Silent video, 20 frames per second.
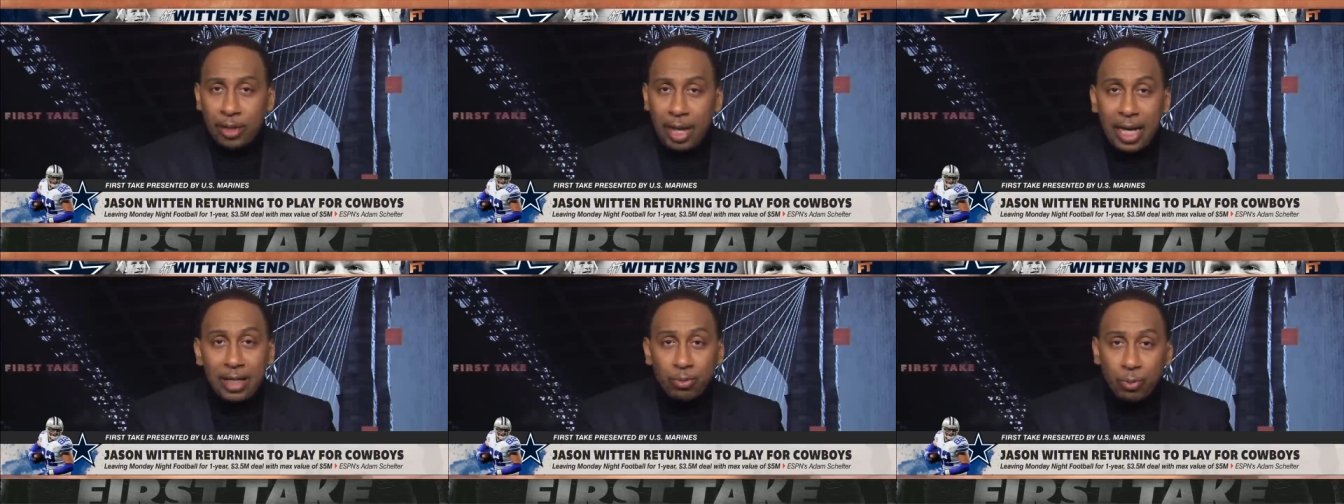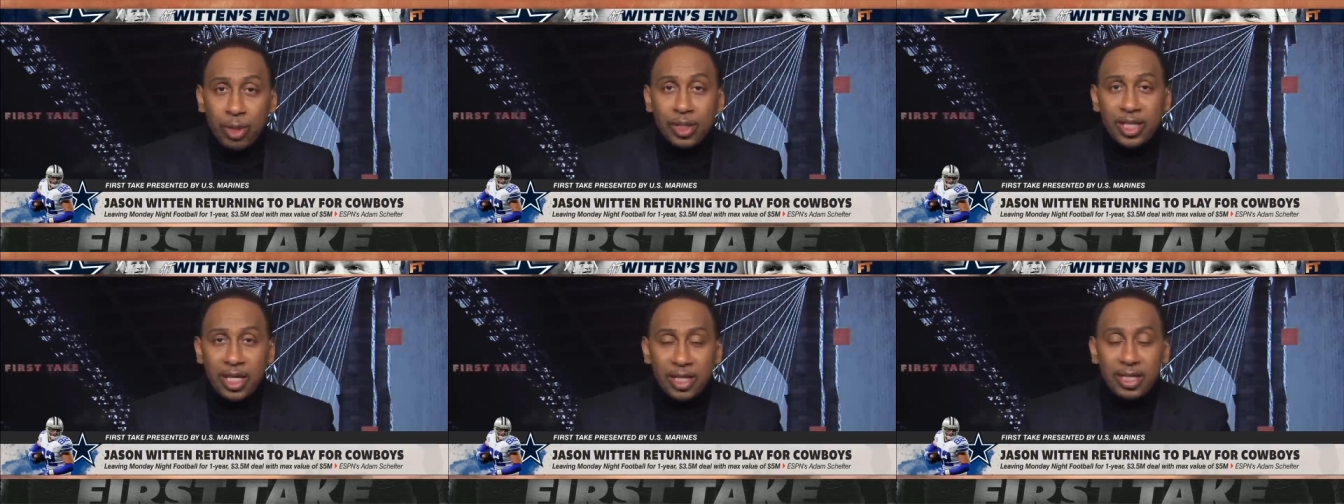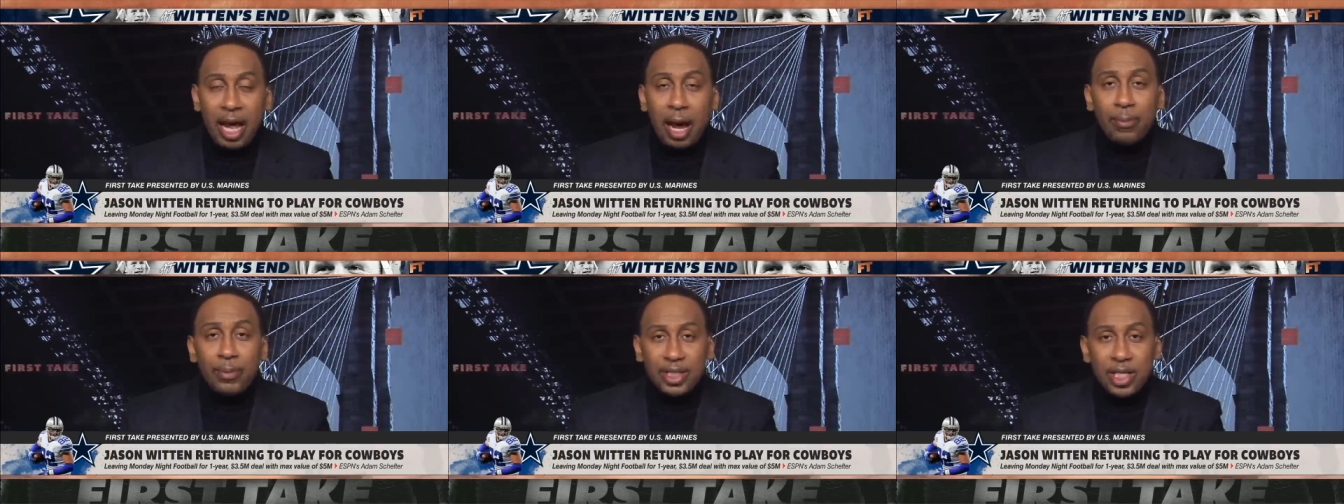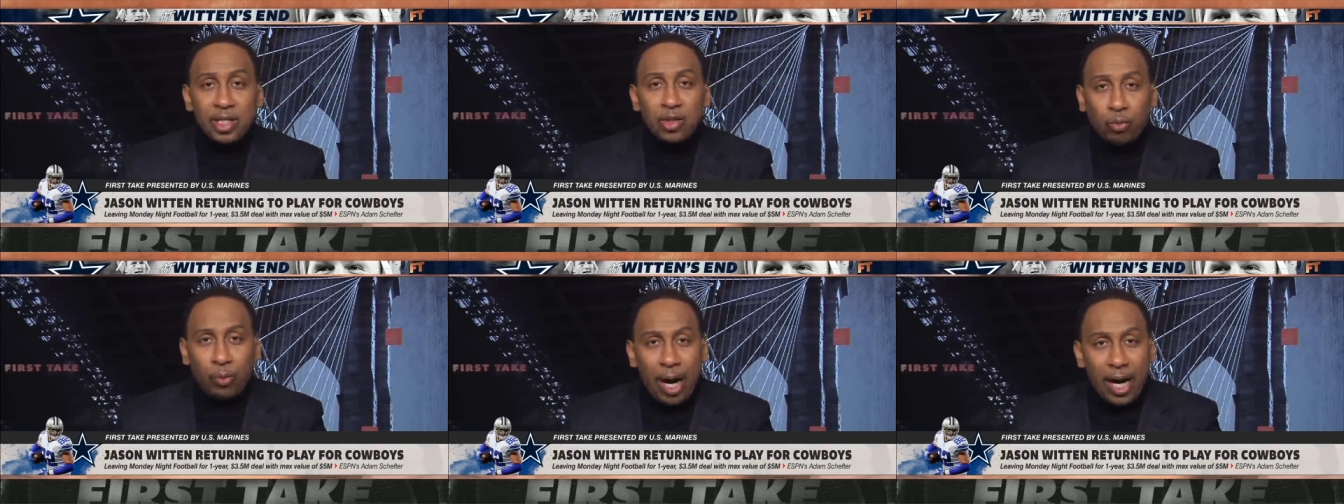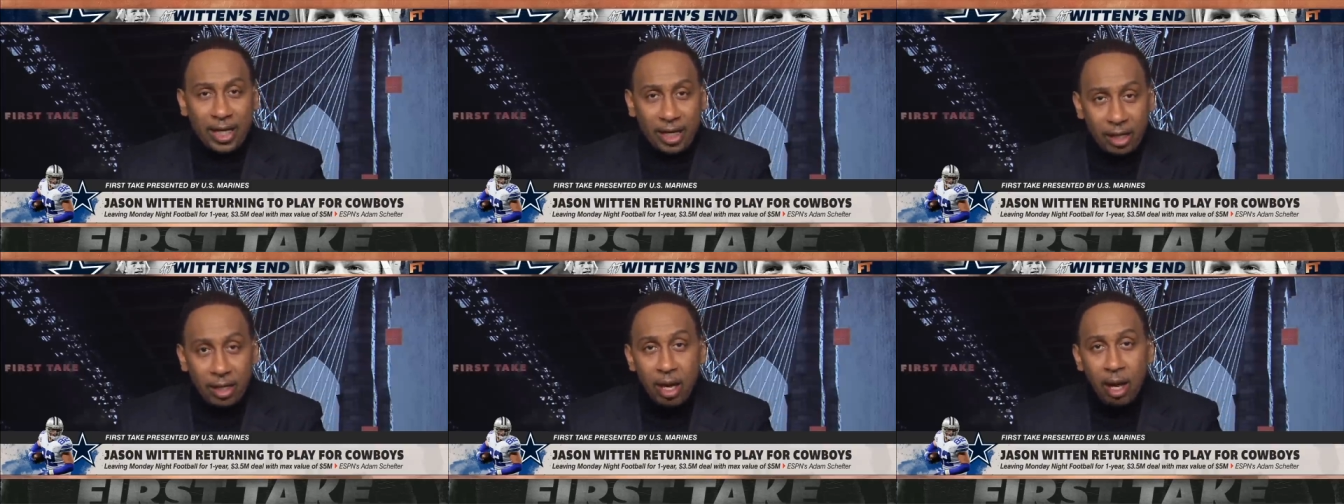That was that was his
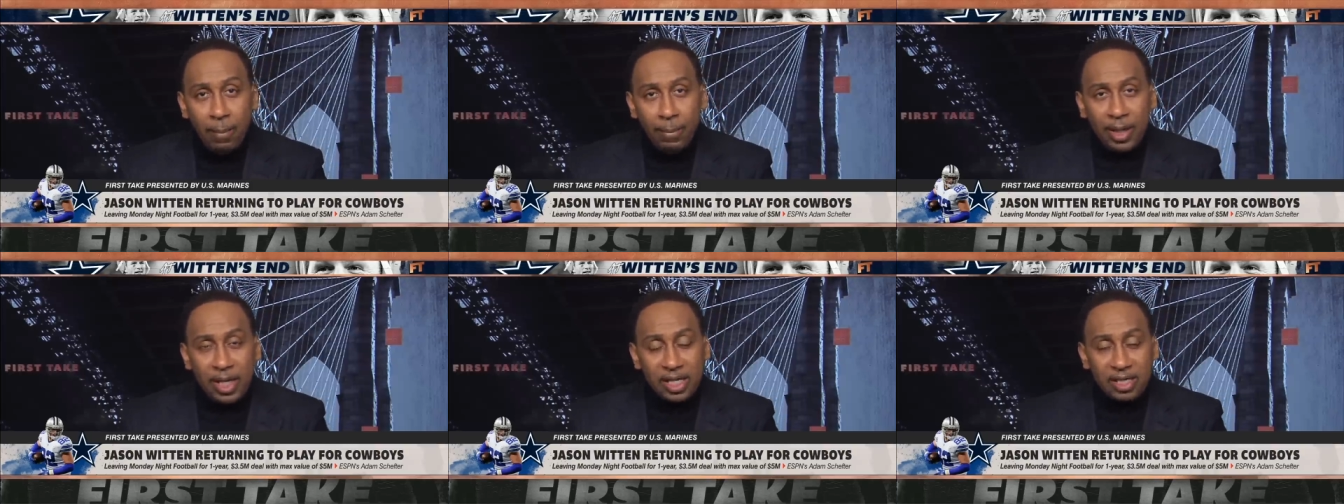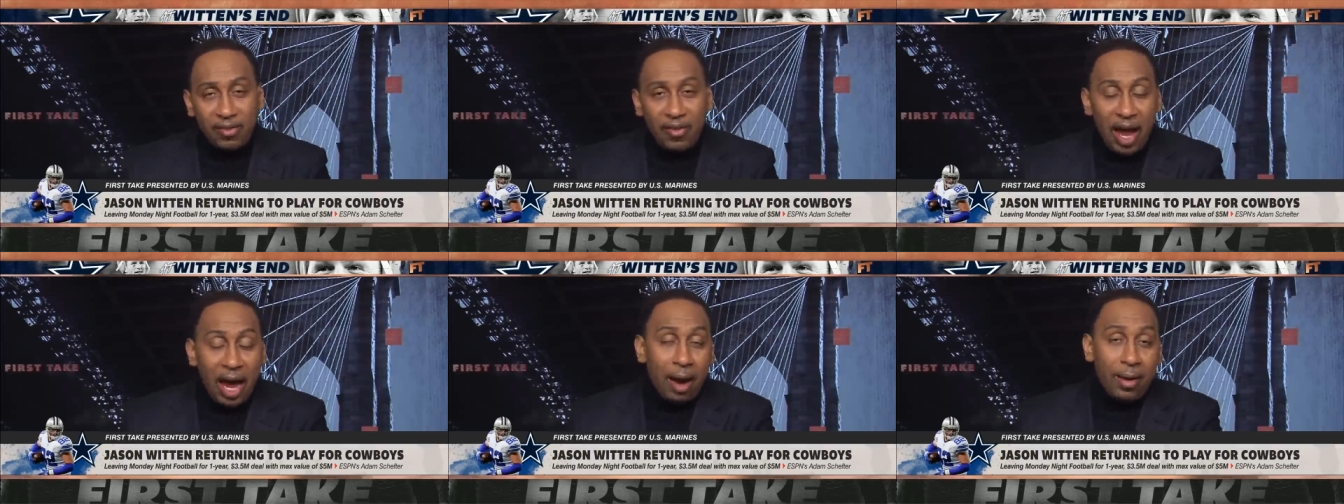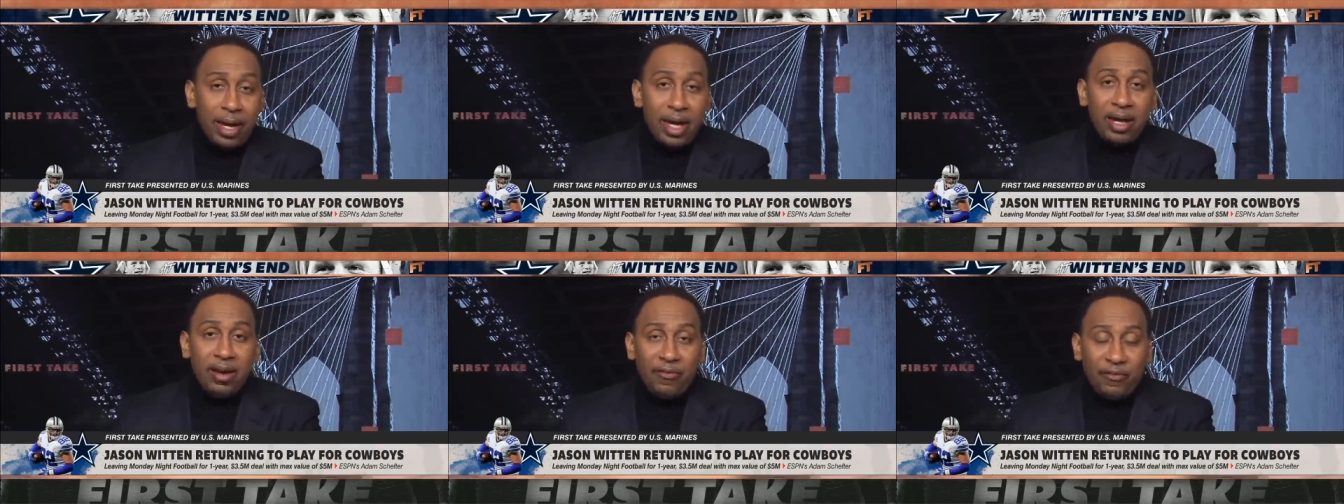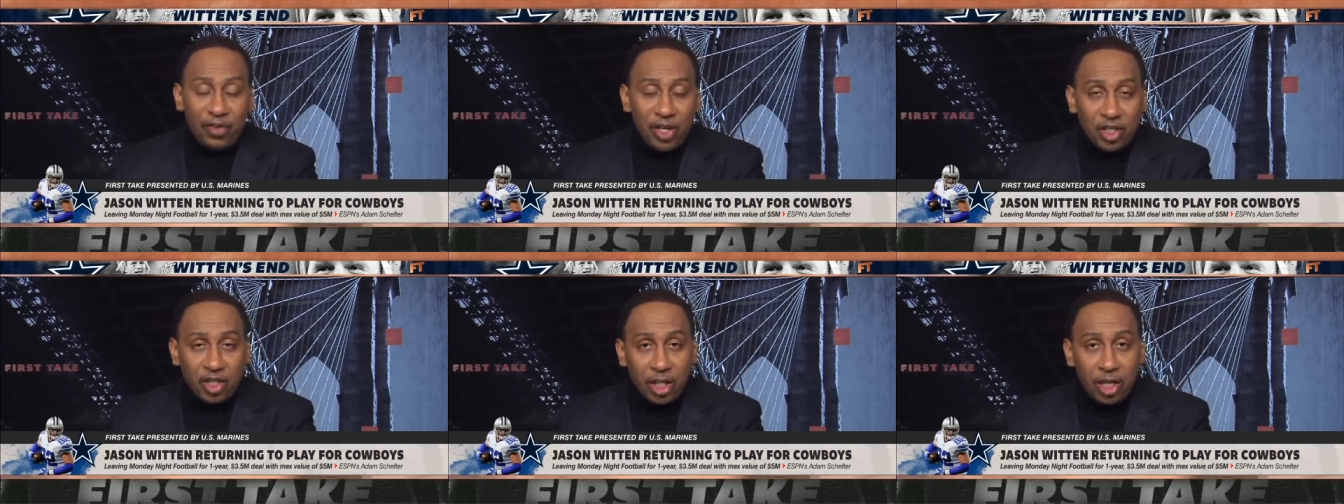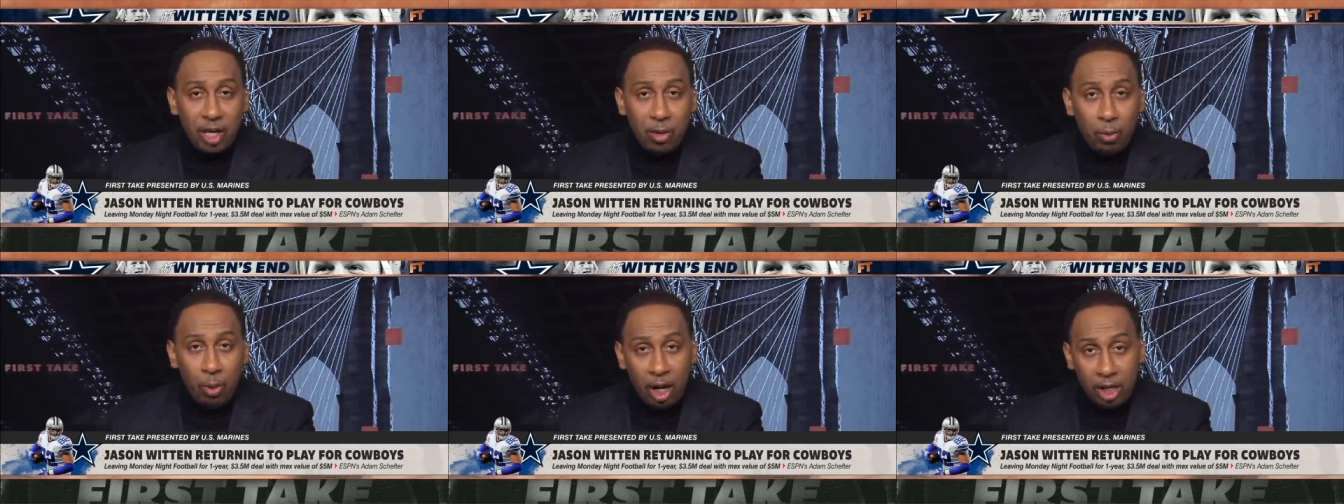ranking because of how
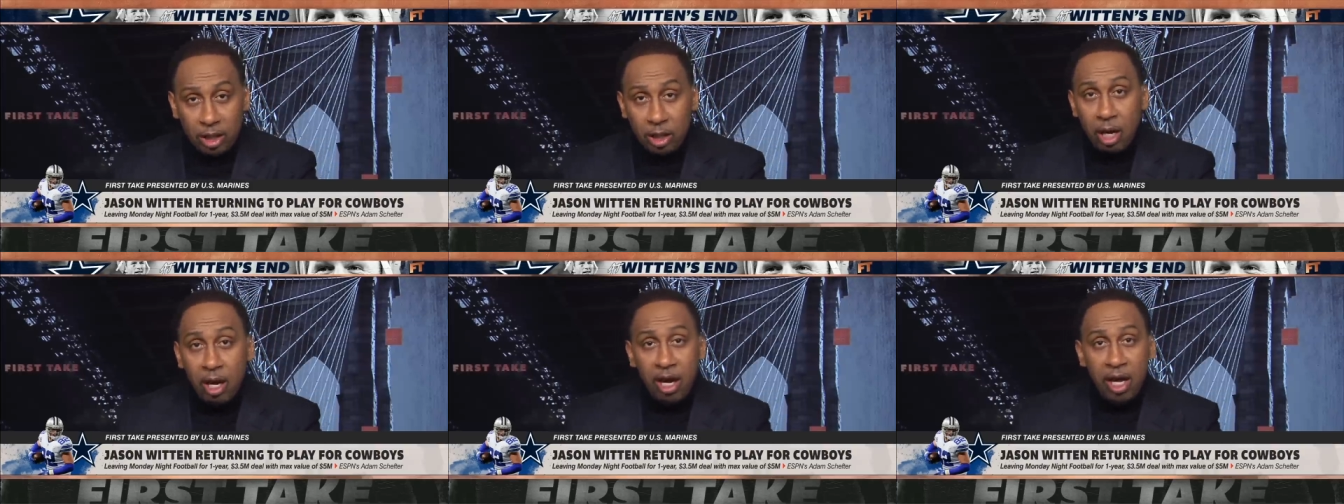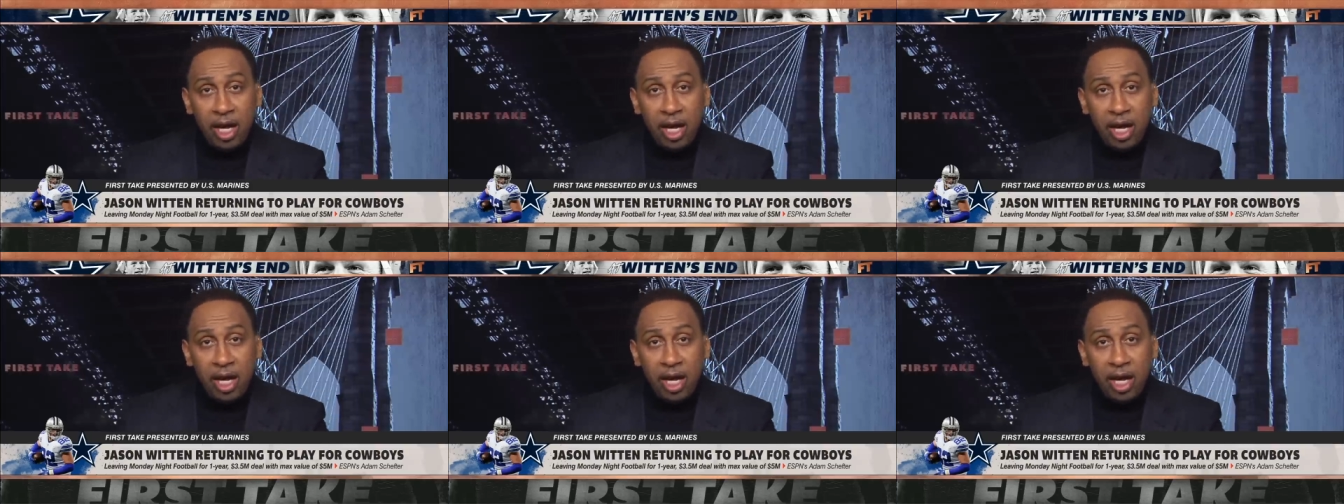inefficient he was.